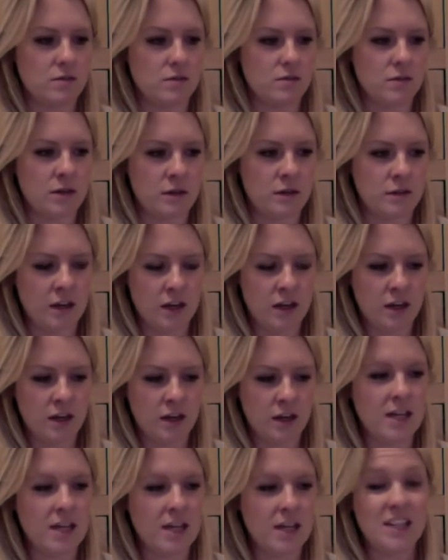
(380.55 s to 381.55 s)
really, really
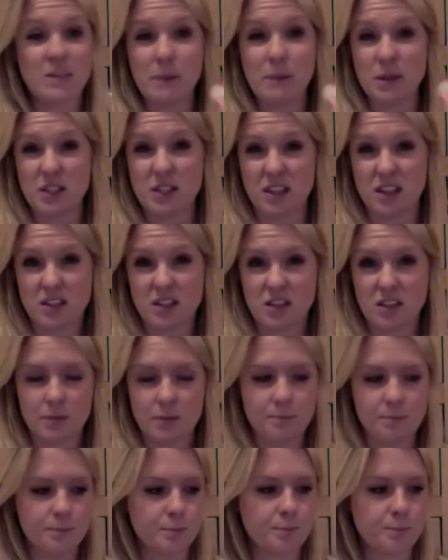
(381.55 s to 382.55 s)
nice, and it smells good too,
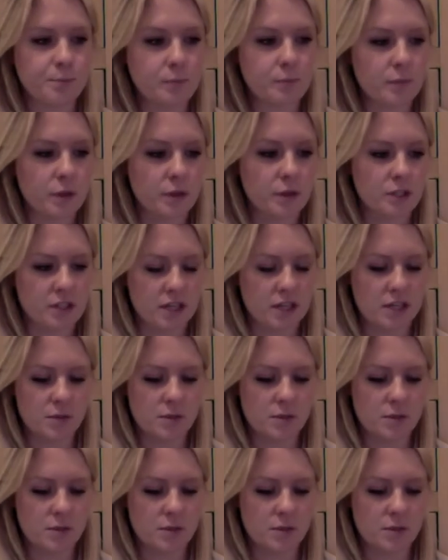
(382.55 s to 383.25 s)
which is nice.